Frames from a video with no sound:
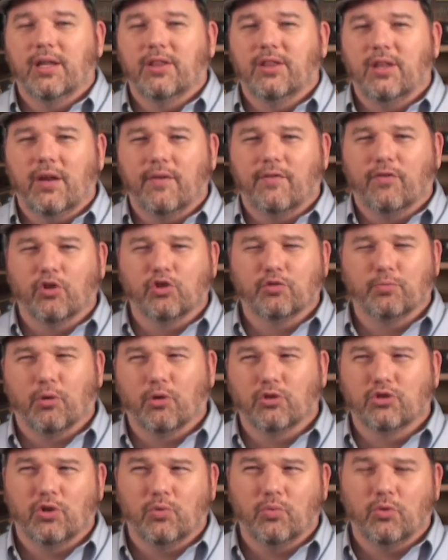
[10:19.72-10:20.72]
then that first
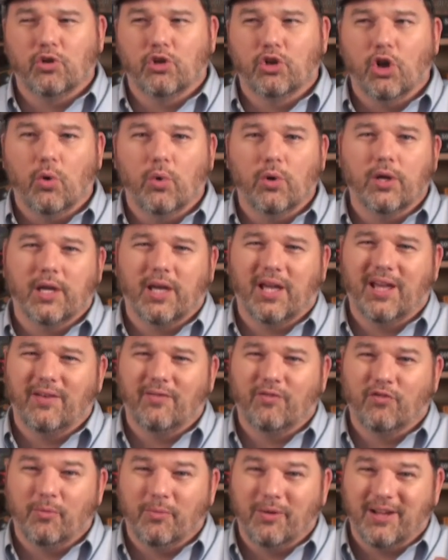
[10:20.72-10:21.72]
person would go
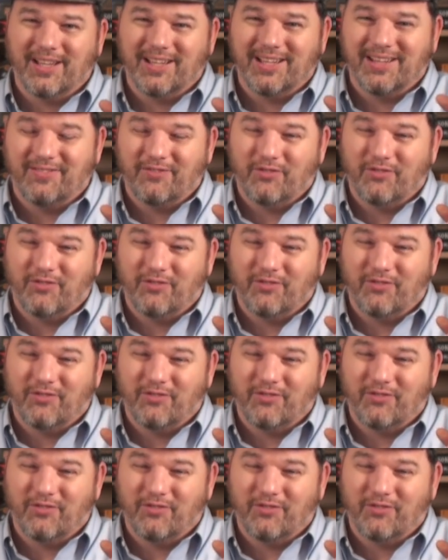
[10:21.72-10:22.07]
again from what